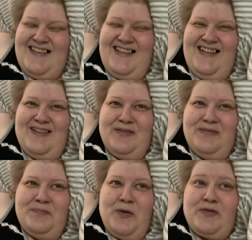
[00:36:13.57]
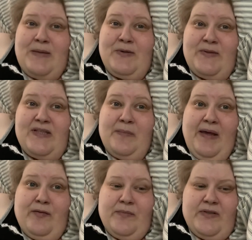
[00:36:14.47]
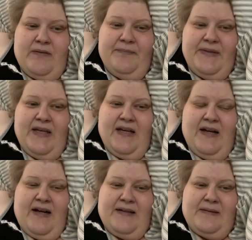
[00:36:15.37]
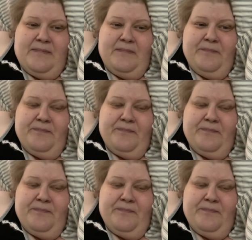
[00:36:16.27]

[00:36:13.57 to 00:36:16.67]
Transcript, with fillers: you know, both times I went to the bathroom. So, um,